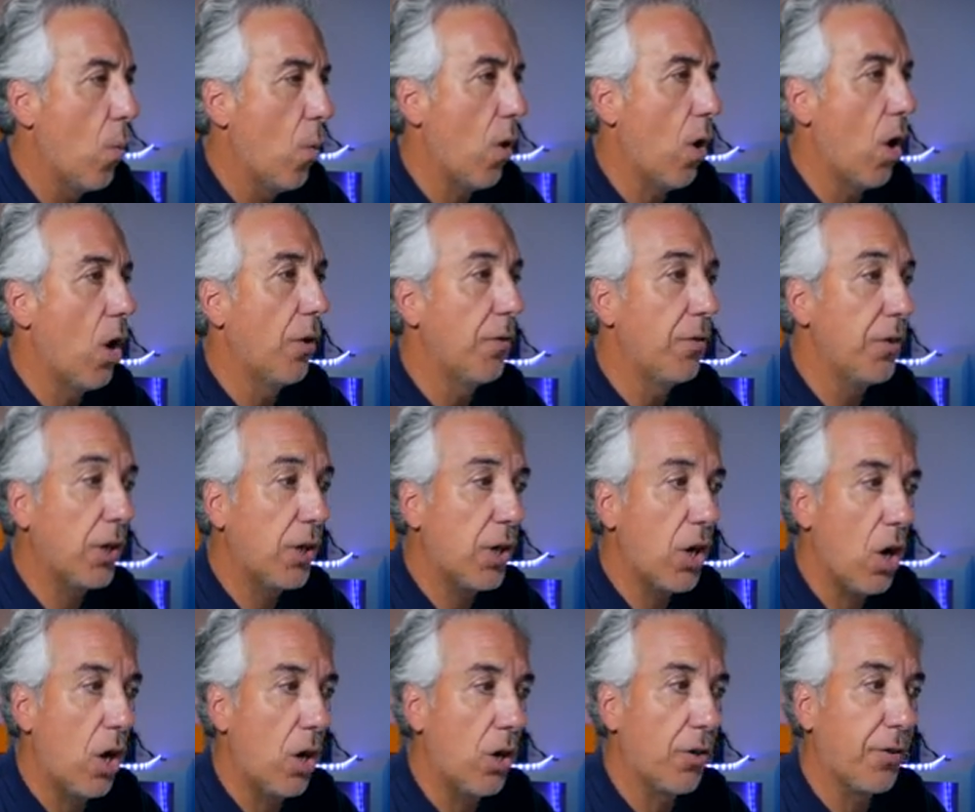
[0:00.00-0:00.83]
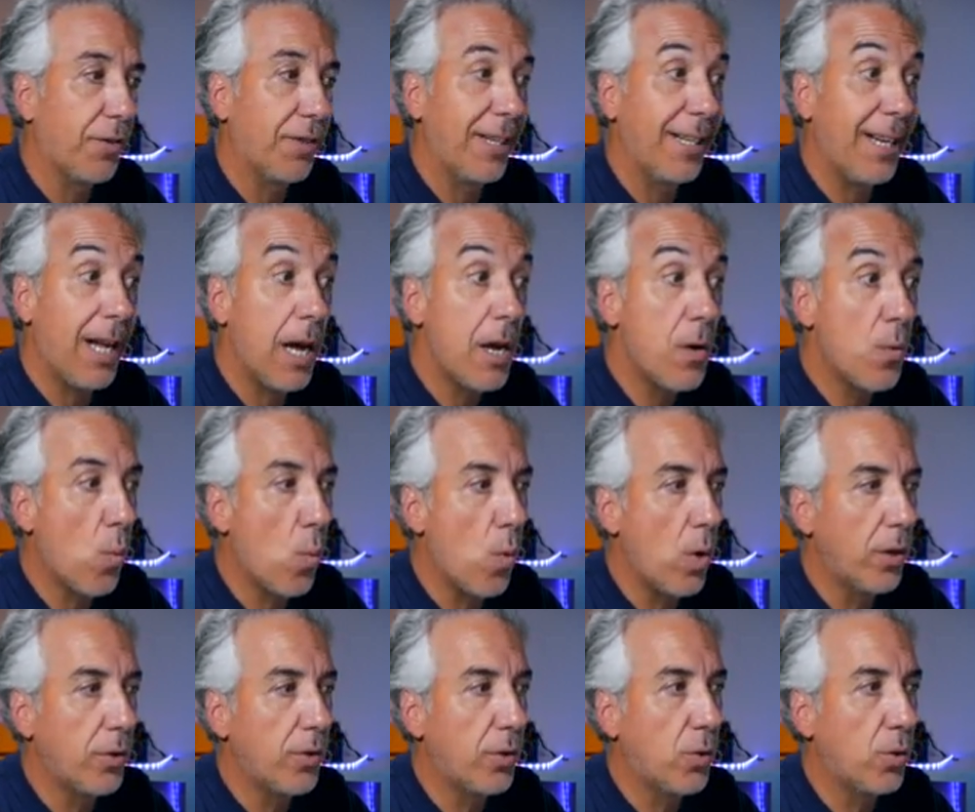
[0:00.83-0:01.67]
on the color that I
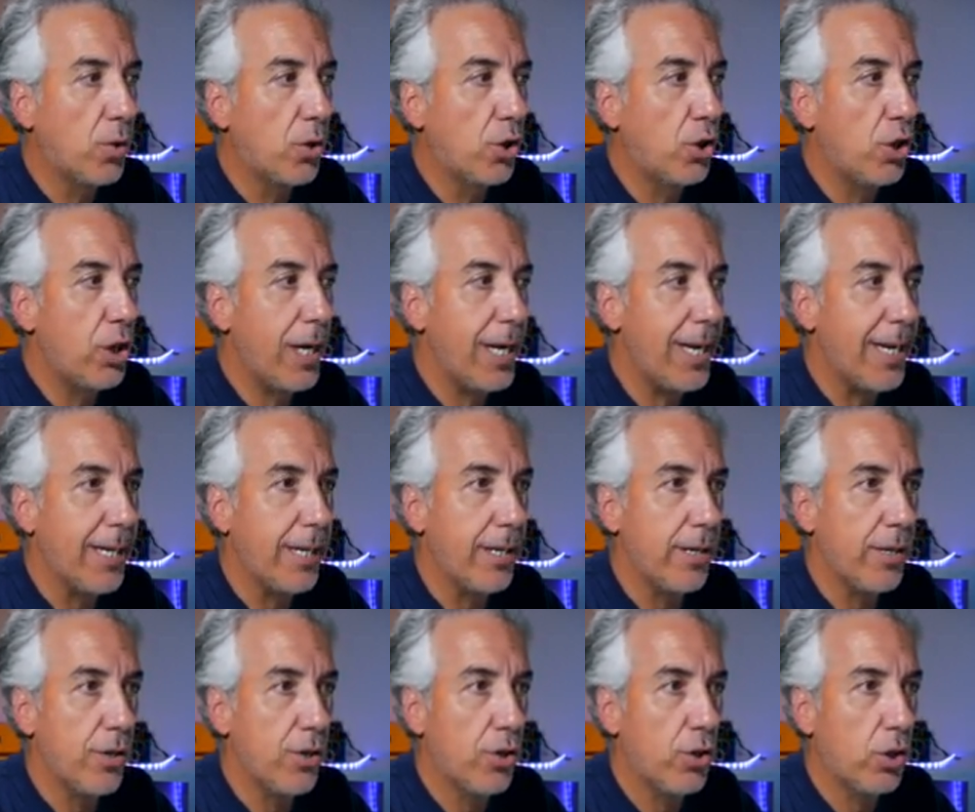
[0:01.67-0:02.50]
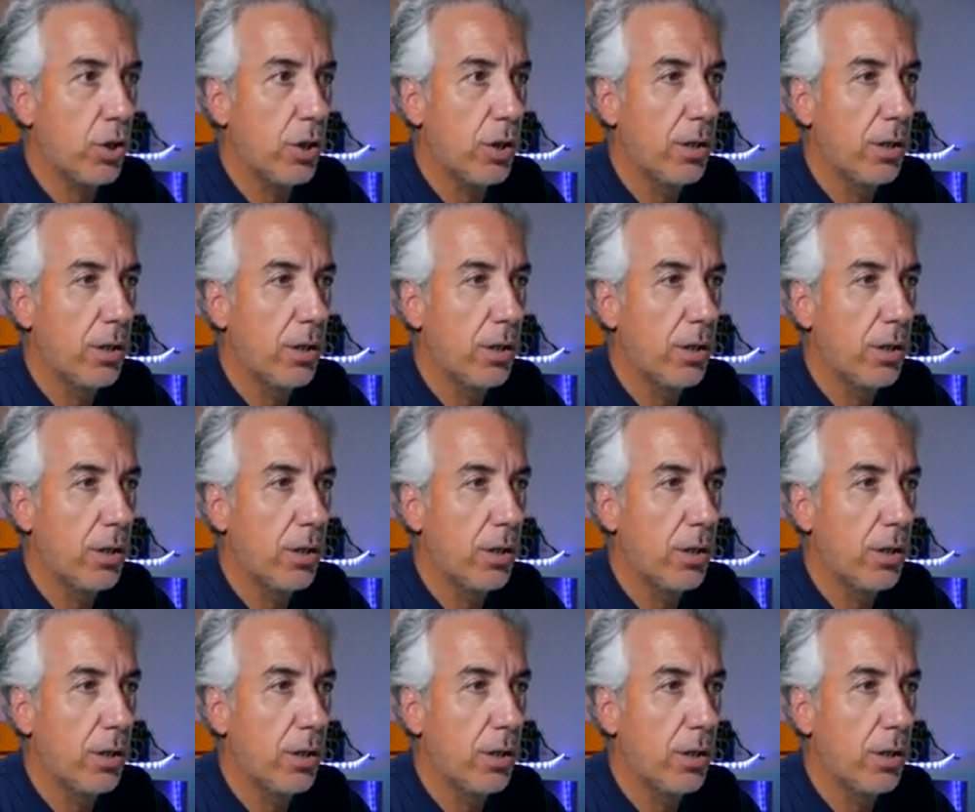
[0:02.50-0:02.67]
want to change,